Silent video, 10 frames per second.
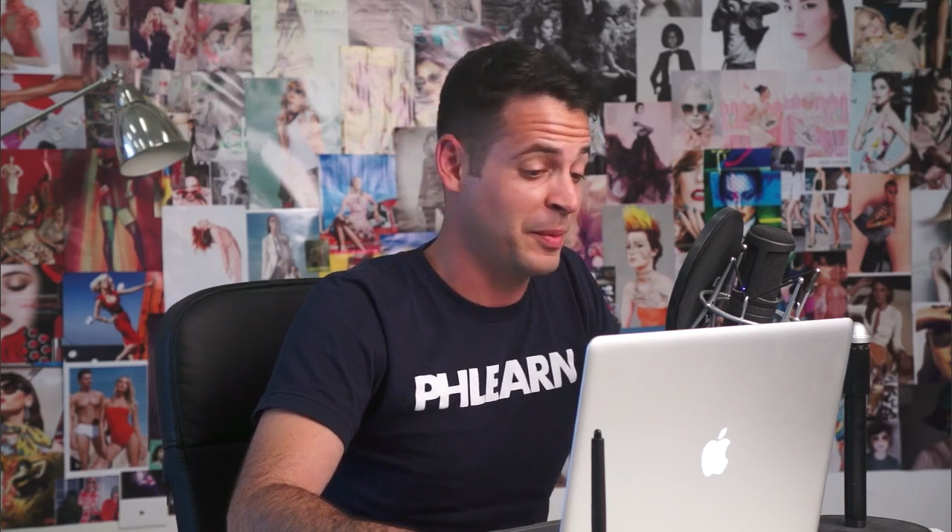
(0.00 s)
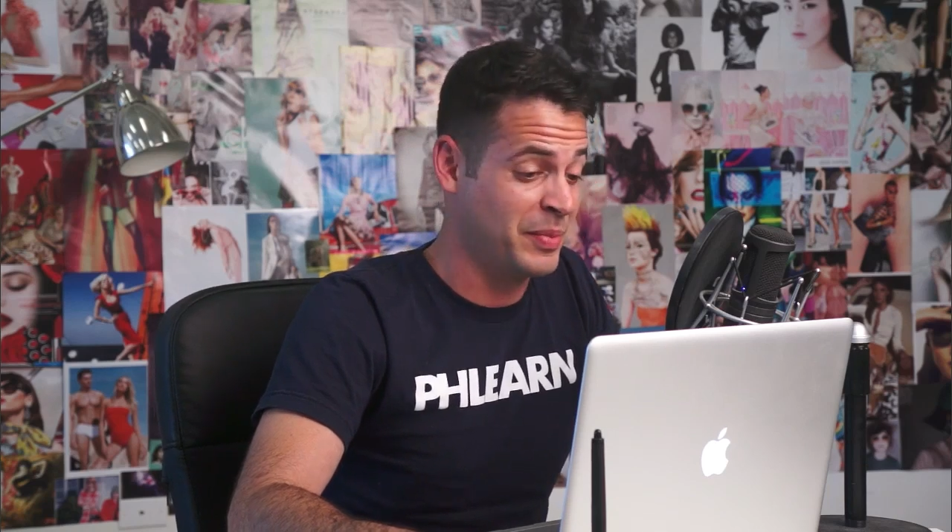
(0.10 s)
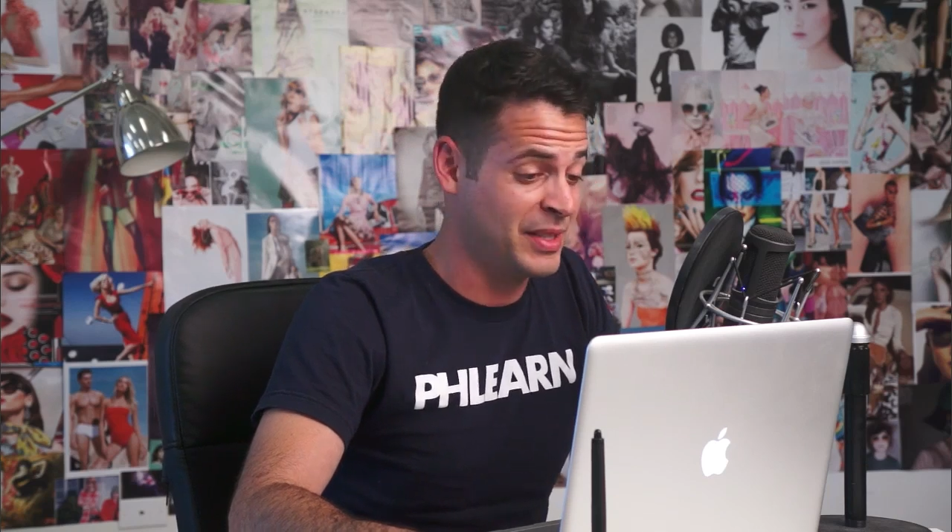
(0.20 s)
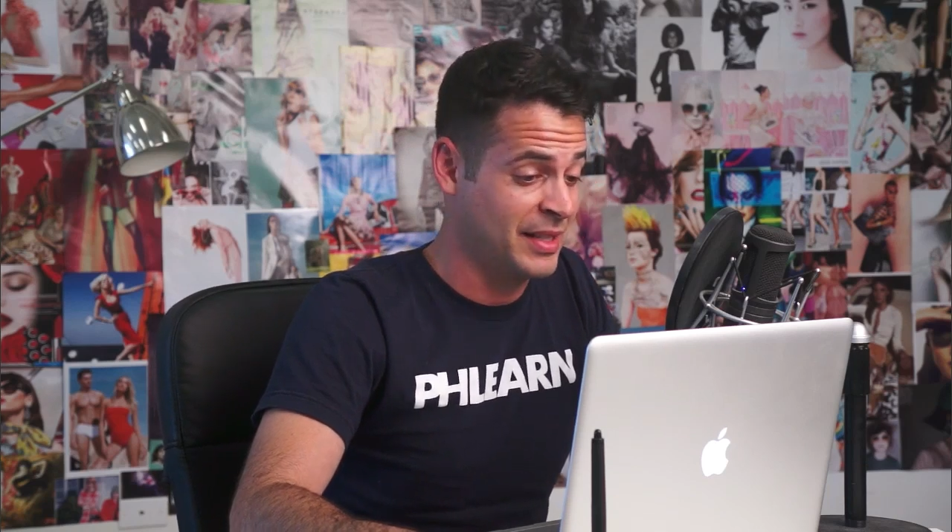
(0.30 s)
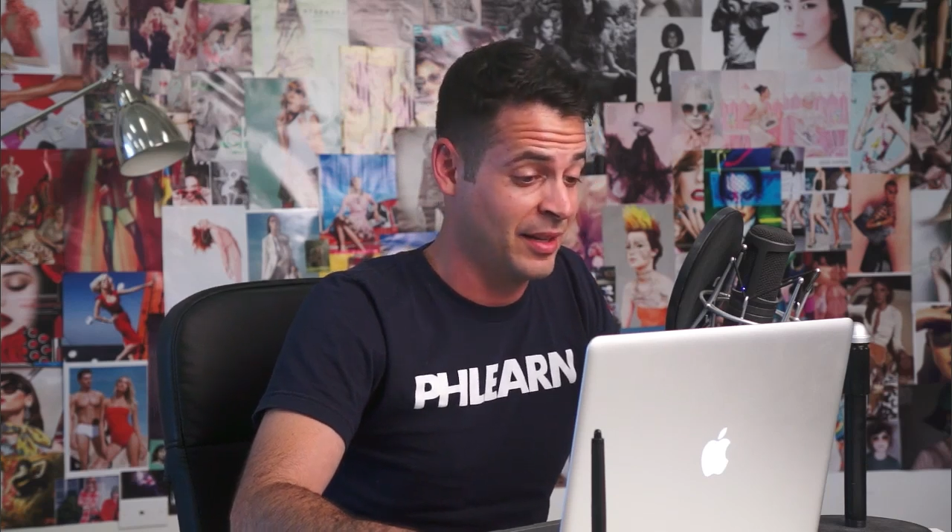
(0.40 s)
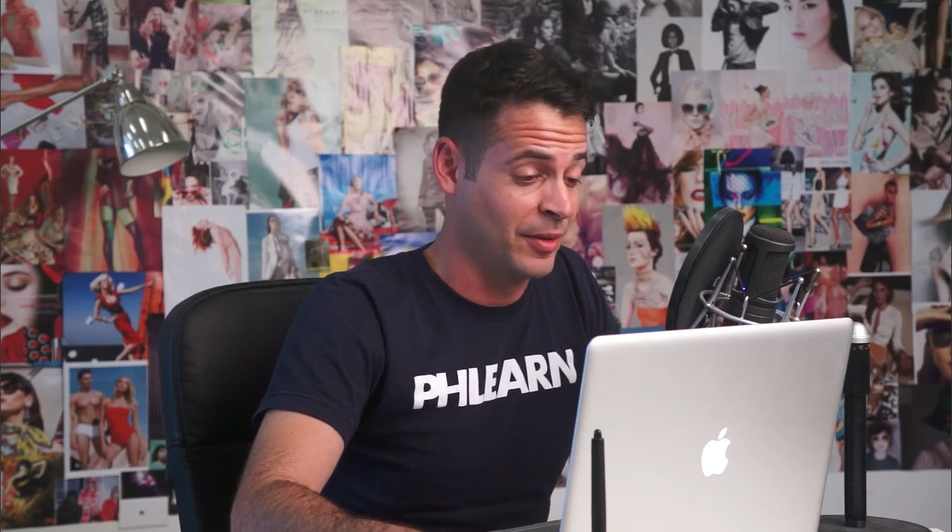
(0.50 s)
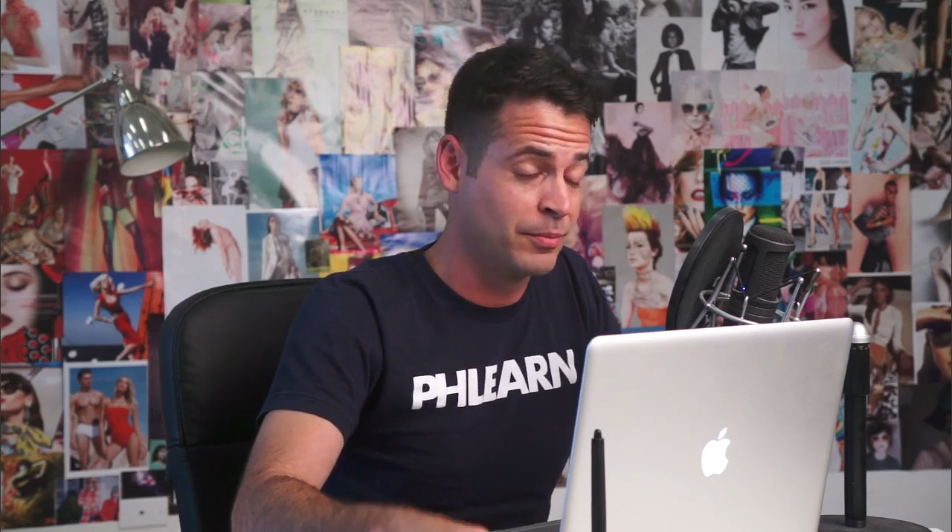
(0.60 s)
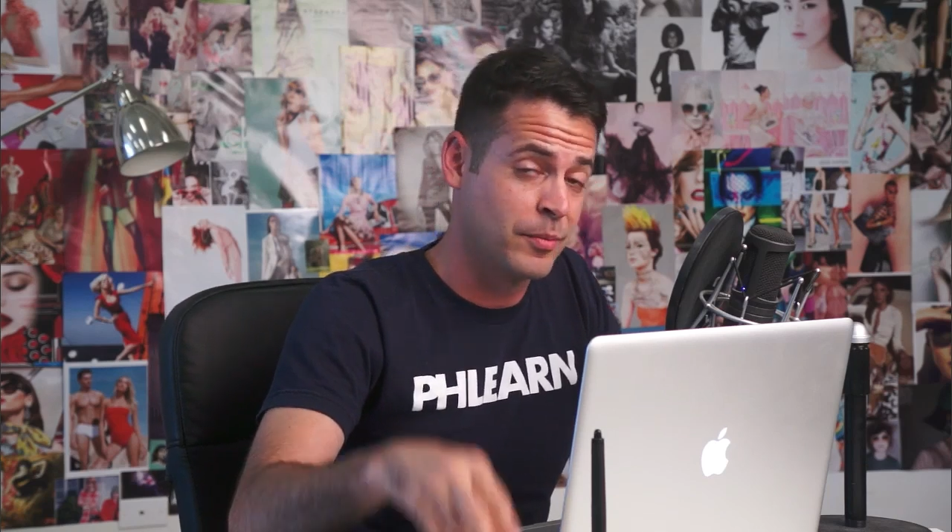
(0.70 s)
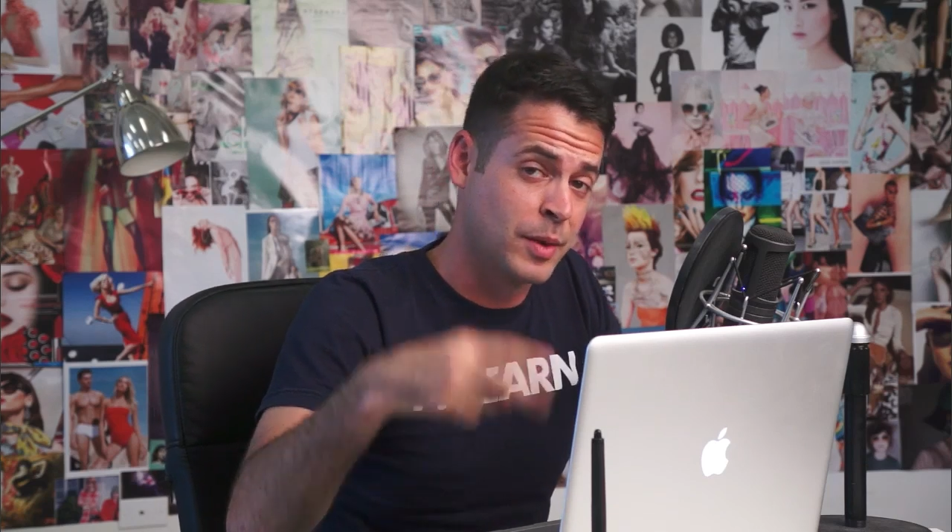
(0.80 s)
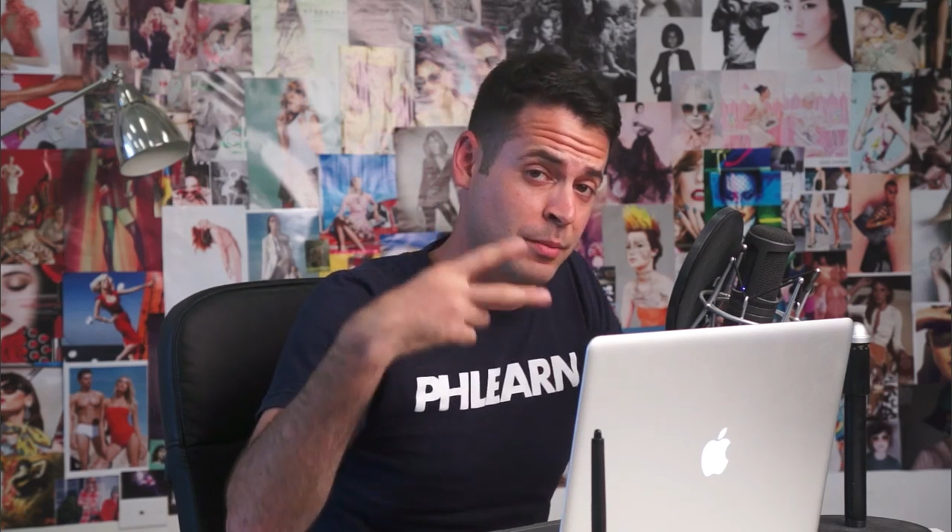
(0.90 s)
peace
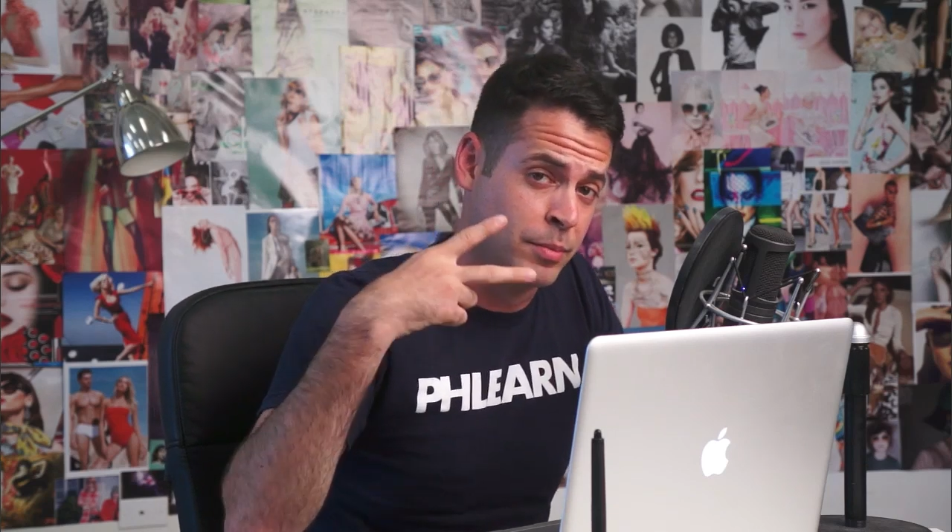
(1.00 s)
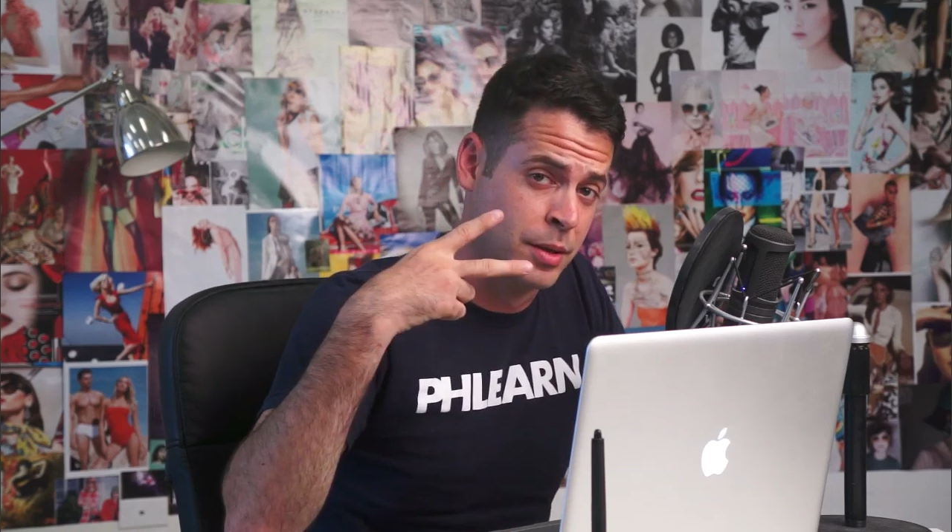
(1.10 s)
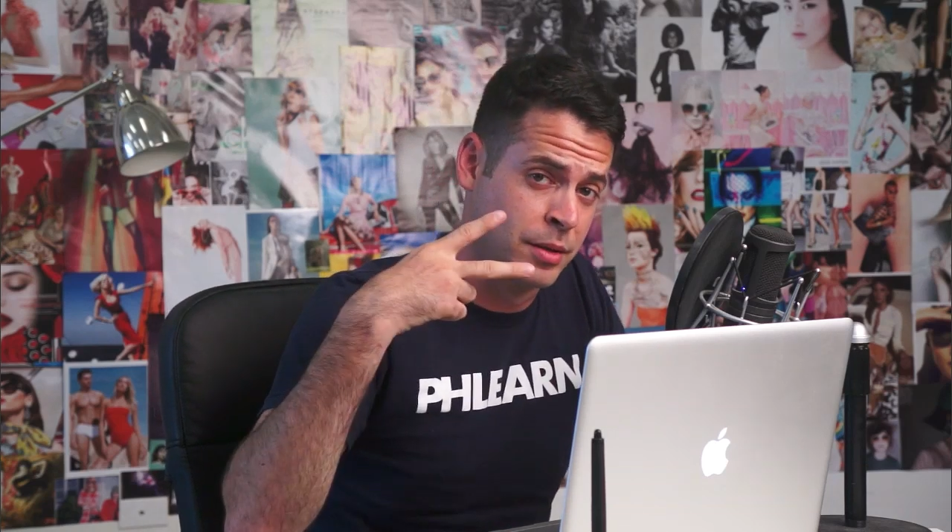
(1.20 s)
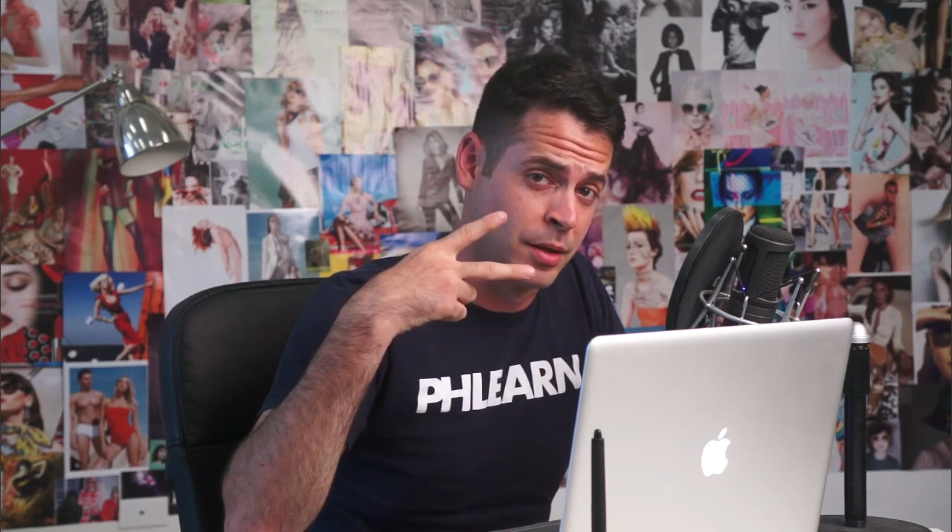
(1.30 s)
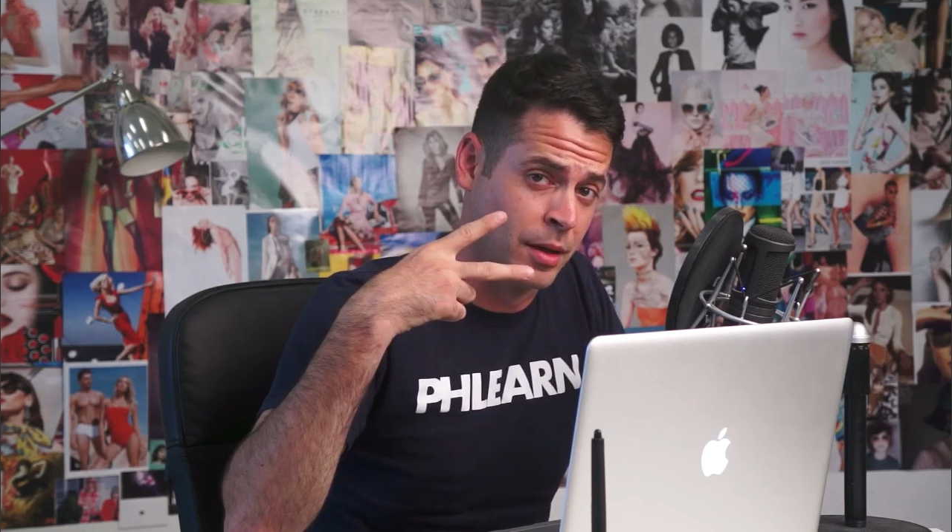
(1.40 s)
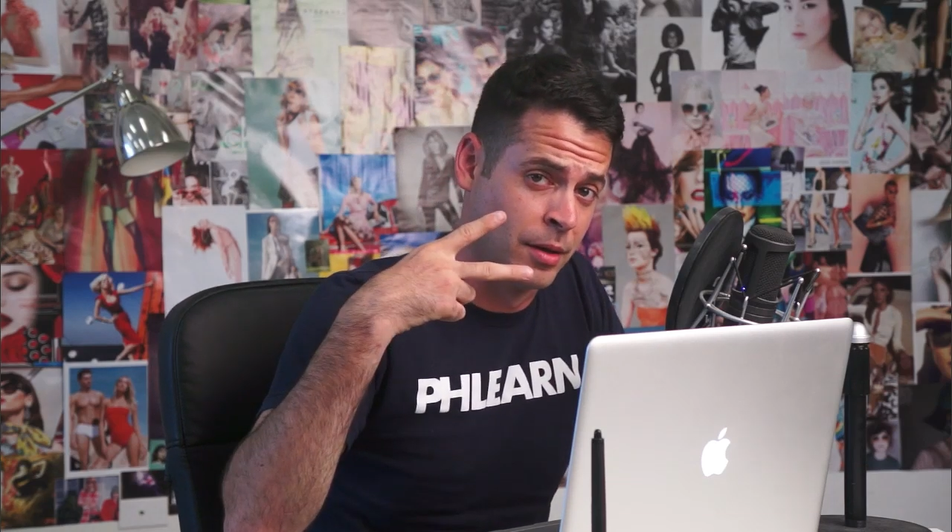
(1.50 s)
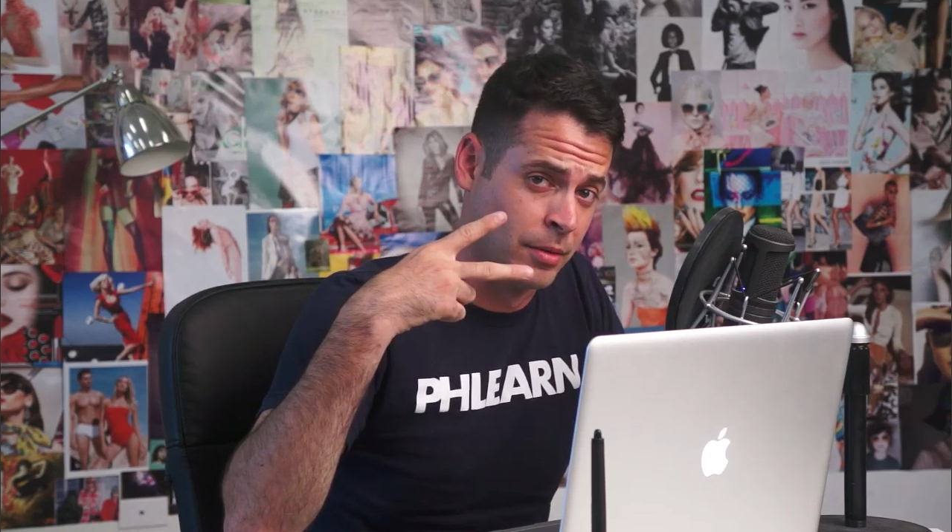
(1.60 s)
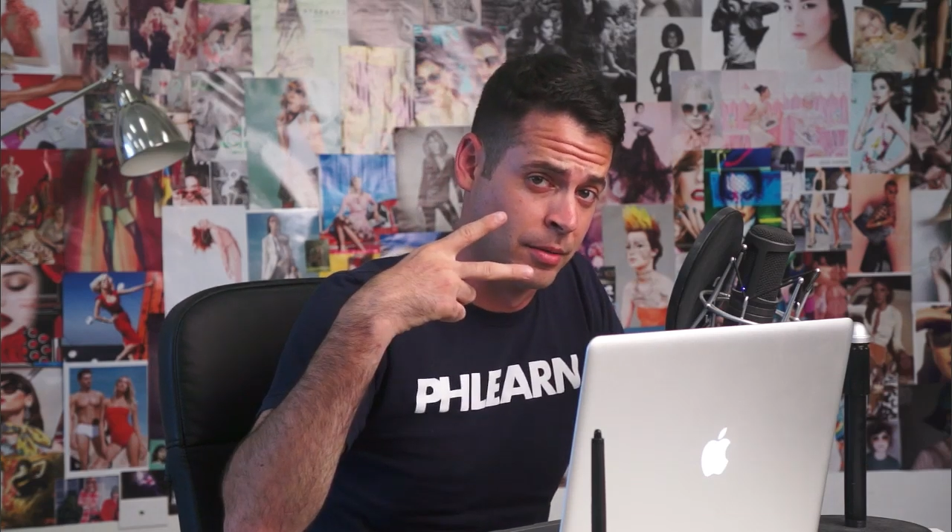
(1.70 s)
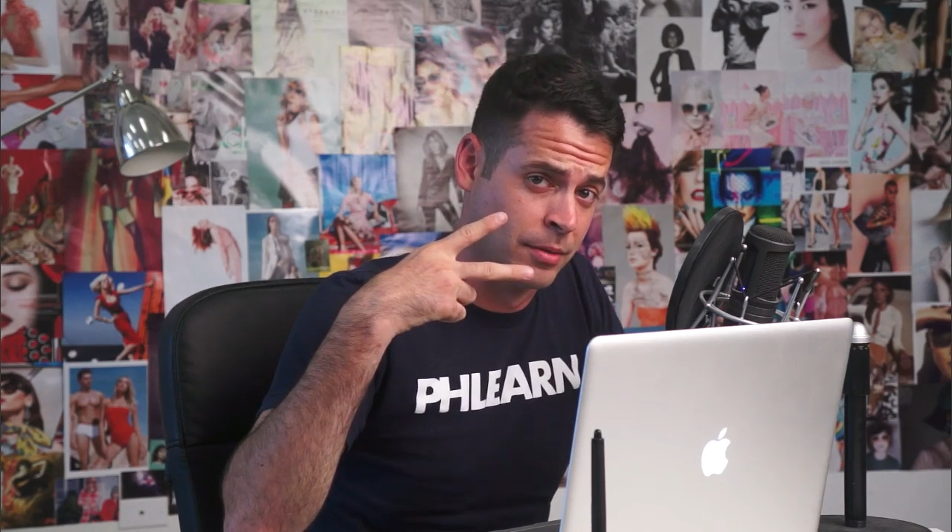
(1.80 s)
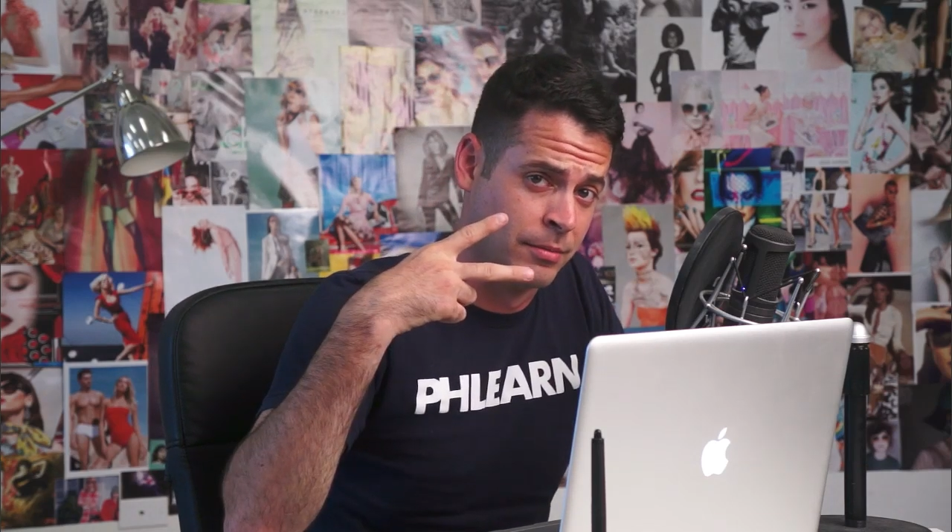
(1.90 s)
out. Peace out.